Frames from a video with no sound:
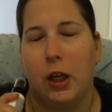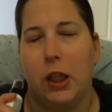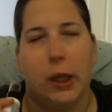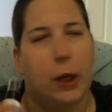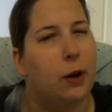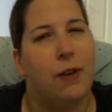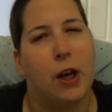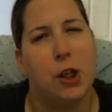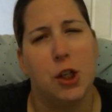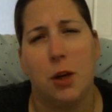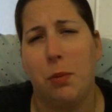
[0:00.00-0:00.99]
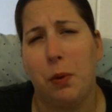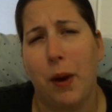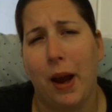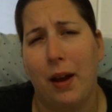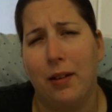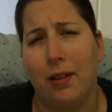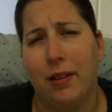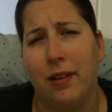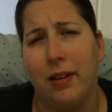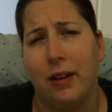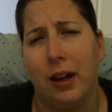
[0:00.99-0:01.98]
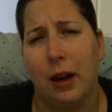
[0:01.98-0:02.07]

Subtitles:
clarifying shampoo has.